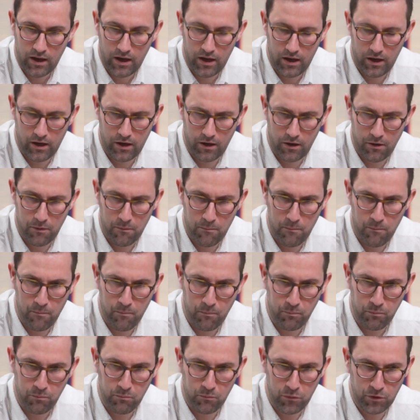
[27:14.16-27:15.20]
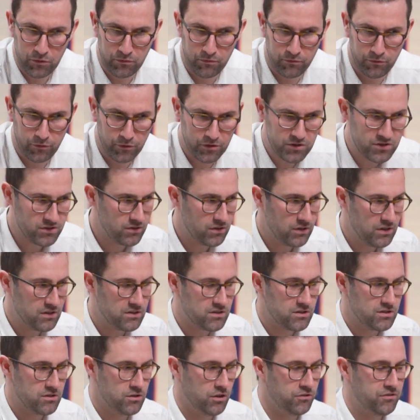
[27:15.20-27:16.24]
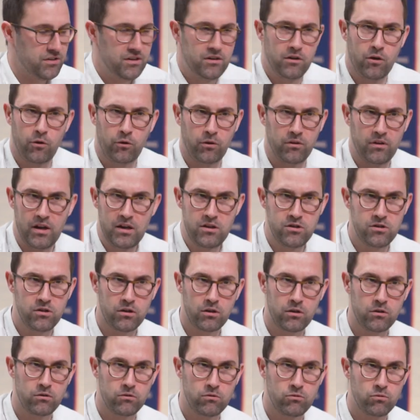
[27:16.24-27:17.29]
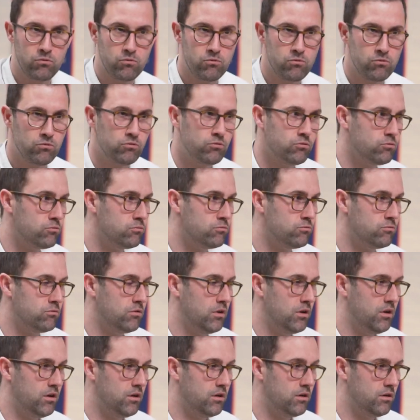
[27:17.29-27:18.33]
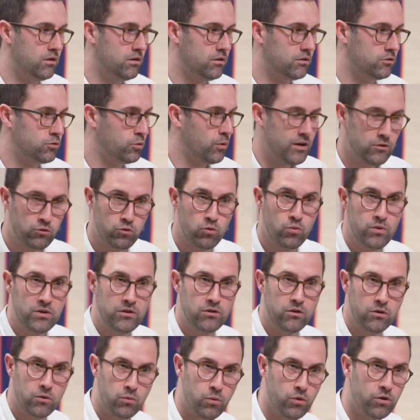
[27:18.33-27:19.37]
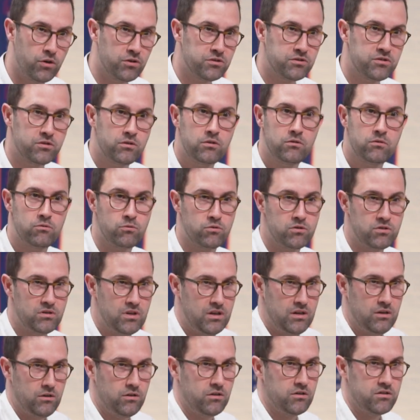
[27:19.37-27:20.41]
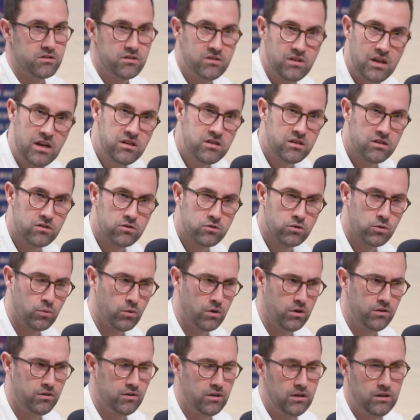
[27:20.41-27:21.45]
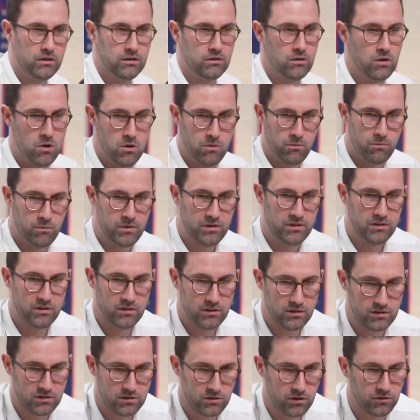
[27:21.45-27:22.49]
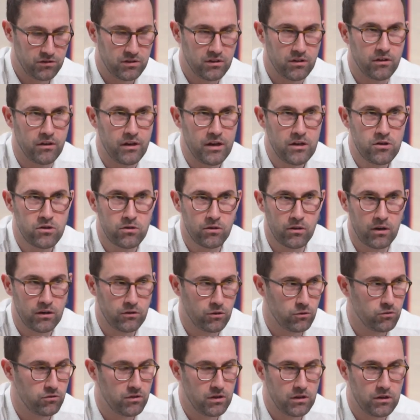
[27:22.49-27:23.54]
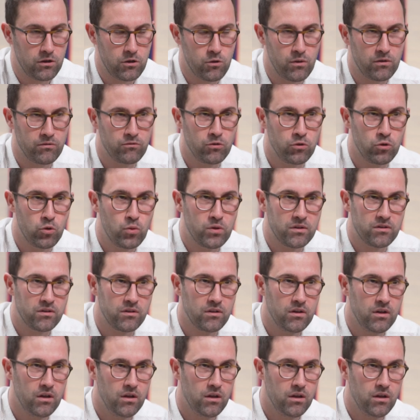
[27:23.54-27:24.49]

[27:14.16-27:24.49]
But for us, it's not in our nature to try to win awards, to standing on a stage and so on. And when it's not in the nature, I don't think you have to do it.